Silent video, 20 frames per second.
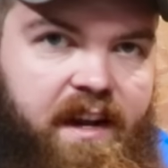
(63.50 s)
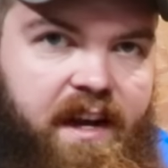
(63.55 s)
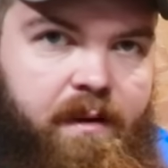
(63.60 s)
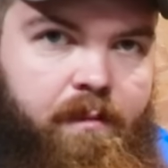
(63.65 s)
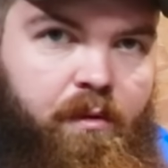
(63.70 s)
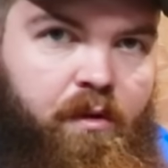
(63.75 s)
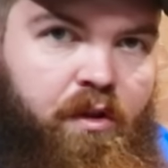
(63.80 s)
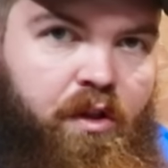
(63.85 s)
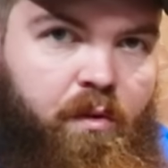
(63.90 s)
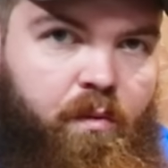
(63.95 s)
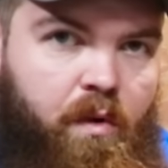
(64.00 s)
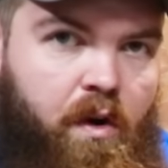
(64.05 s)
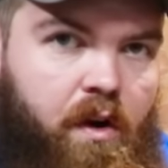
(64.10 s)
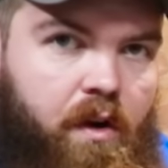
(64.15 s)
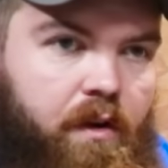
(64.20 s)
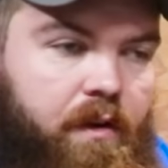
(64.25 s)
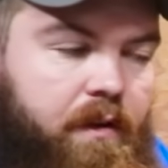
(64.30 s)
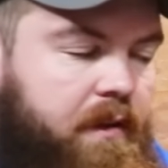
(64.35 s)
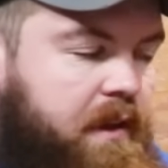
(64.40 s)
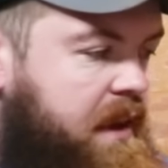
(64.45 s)
tape on the
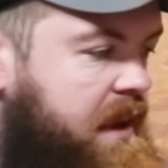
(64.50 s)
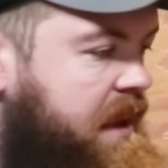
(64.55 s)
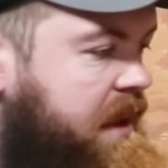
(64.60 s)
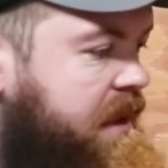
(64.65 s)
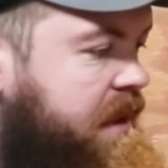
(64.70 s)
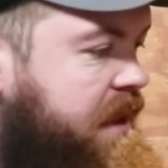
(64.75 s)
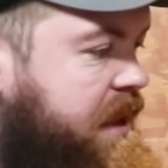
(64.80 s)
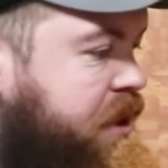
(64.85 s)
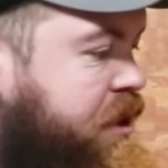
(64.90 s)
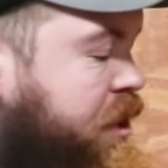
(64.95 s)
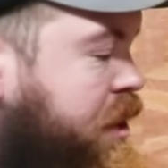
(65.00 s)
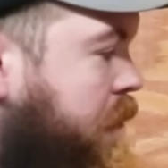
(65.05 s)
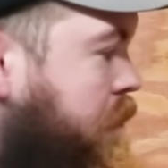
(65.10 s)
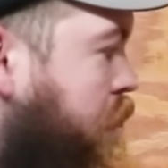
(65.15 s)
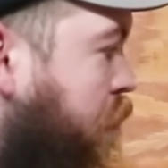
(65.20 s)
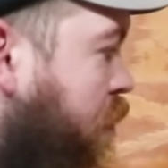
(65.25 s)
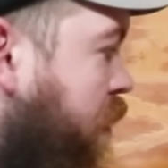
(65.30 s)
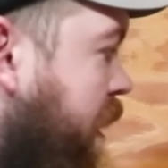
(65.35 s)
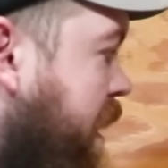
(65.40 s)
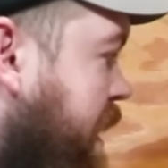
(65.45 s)
wall, and then they took a
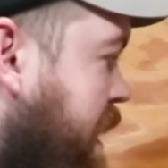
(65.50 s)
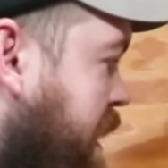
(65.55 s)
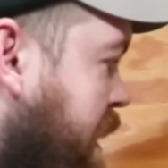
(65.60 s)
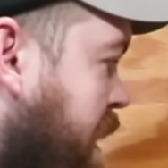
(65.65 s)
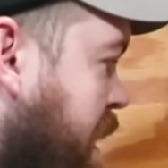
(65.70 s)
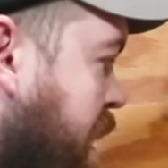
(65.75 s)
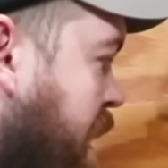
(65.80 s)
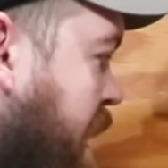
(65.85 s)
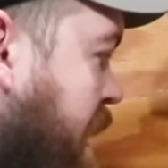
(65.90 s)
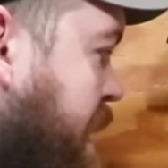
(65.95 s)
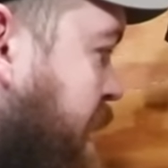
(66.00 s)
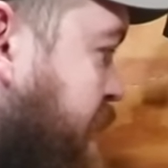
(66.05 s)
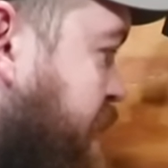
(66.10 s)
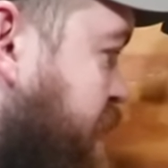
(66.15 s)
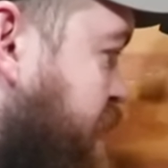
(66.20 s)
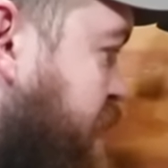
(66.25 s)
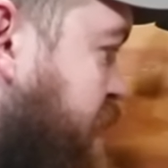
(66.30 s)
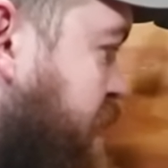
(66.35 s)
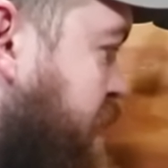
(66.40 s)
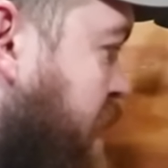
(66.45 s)
brick and they
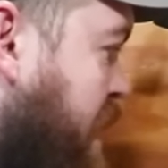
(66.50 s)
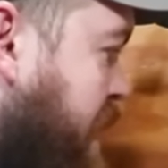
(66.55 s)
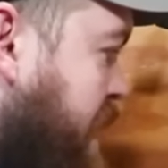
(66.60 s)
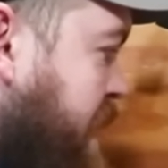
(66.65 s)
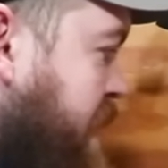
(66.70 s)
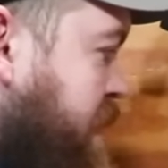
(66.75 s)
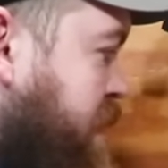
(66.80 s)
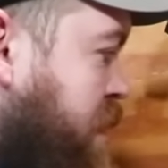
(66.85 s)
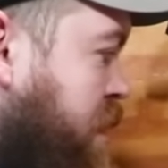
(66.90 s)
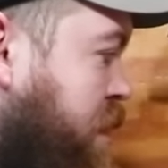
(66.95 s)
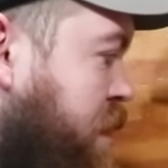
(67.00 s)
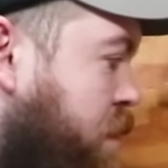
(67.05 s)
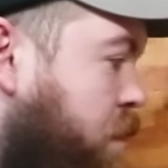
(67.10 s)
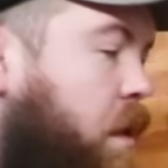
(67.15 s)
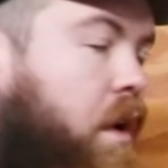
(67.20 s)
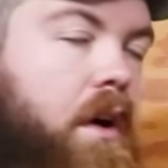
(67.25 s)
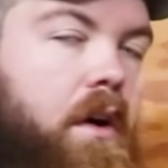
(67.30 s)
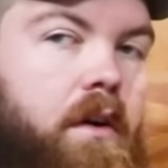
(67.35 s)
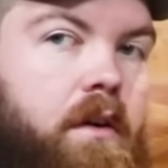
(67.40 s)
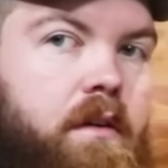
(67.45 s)
stuck it to the
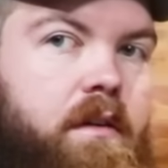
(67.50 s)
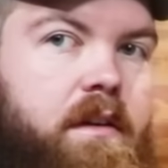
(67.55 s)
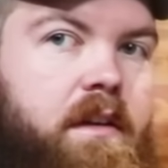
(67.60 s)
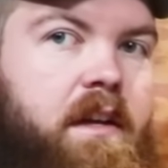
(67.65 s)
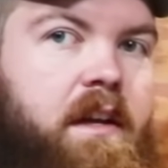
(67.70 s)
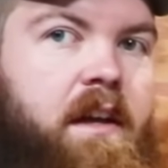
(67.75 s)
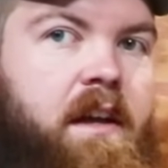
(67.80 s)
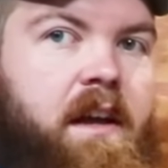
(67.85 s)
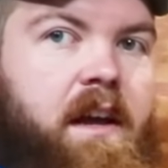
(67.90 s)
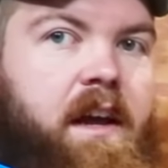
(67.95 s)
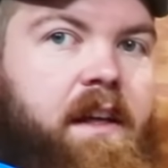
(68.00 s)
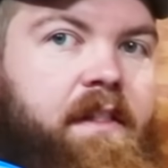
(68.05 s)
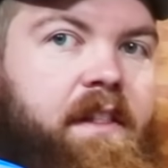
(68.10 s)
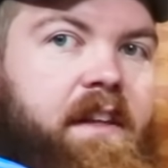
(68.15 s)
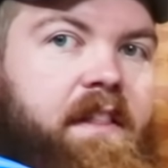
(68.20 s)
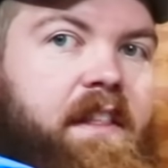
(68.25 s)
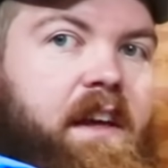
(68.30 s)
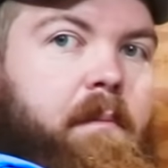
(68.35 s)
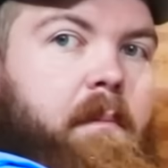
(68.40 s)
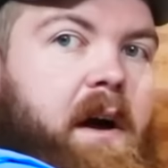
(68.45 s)
wall, and
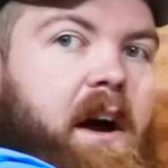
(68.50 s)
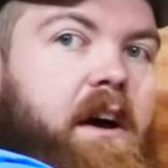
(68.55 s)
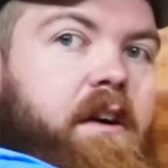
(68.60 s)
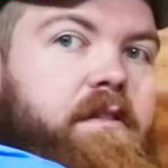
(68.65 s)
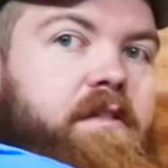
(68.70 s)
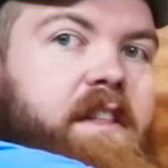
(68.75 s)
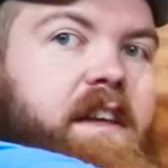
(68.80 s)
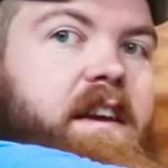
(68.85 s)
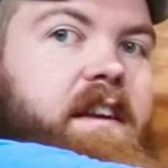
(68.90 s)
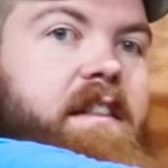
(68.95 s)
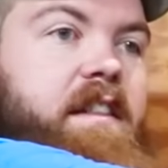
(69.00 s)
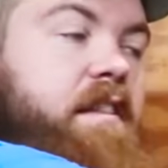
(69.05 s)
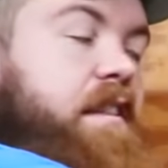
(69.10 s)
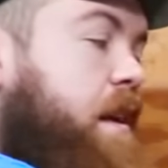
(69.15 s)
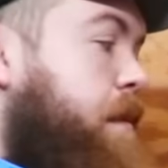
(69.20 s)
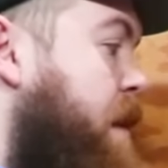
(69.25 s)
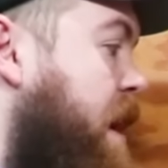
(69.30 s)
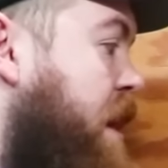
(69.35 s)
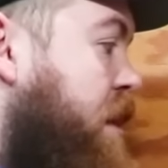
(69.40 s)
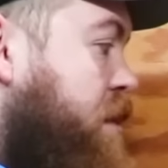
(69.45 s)
then they piled thing then
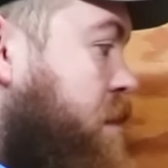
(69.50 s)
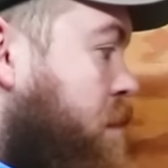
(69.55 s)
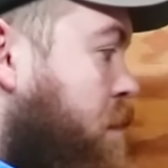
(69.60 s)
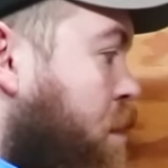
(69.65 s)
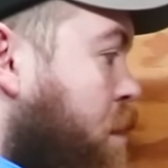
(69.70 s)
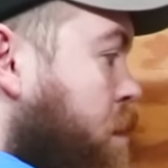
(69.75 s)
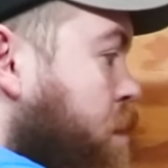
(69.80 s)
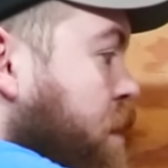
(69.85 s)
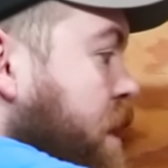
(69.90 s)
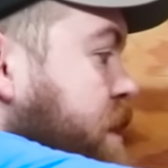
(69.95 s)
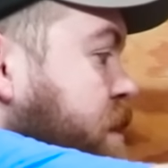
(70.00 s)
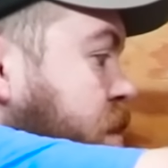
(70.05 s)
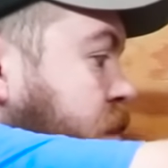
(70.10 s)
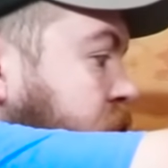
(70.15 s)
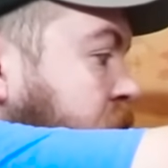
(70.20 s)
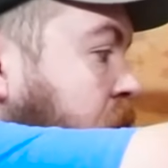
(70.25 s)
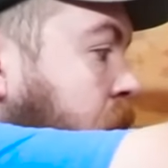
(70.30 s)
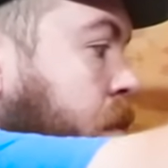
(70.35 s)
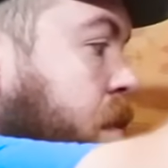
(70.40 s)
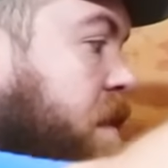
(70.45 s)
they piled more bricks on
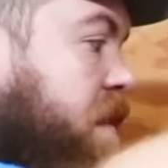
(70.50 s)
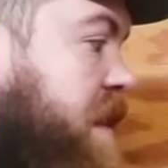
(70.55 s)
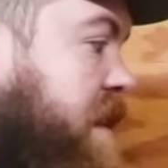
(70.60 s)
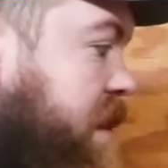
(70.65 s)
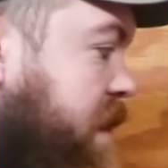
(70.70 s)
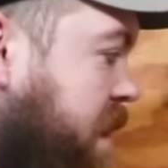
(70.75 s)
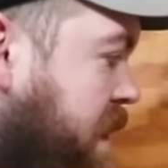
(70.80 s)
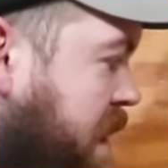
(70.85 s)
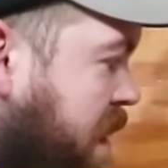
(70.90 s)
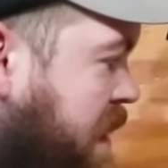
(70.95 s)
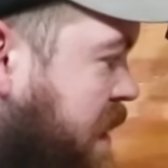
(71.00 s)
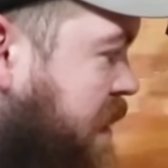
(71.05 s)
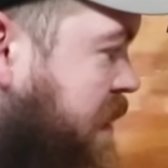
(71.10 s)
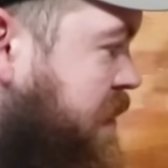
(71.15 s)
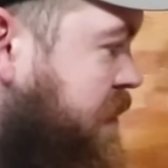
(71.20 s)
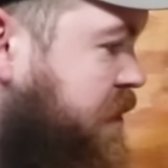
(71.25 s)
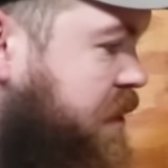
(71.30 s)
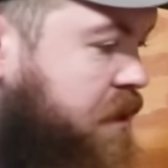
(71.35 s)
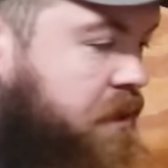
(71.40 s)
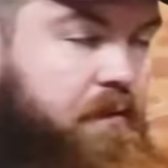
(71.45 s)
top of it.
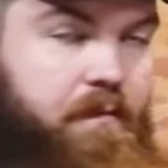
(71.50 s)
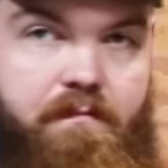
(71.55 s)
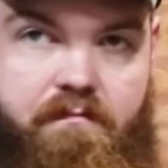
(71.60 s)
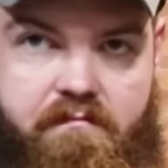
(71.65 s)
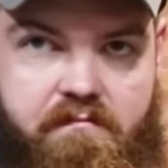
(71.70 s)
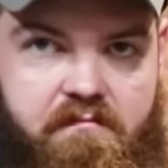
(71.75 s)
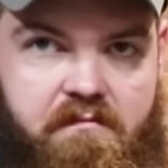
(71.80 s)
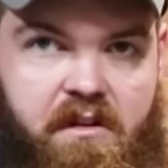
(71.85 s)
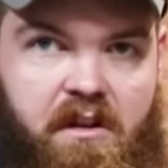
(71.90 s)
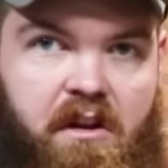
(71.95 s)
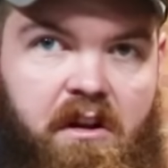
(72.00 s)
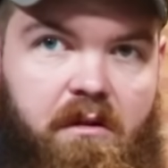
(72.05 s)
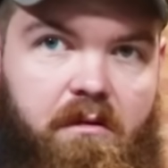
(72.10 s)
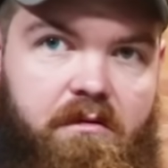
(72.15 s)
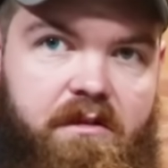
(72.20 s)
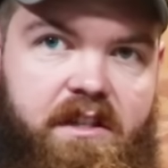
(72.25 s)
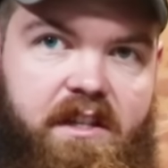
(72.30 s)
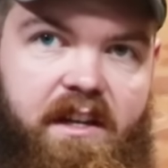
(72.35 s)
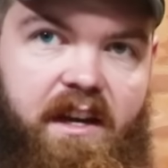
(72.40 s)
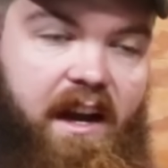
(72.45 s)
So
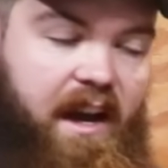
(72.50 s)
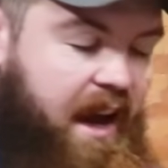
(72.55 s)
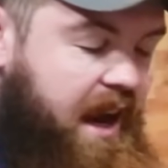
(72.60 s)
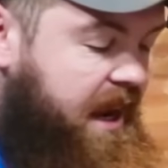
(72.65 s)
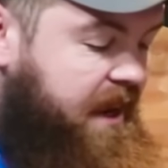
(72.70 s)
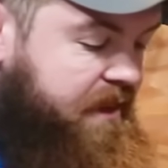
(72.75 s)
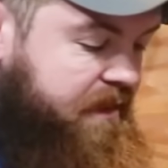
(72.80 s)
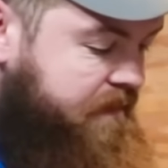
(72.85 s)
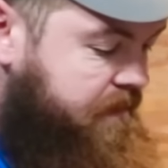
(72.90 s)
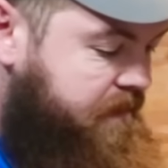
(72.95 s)
we'll see. I,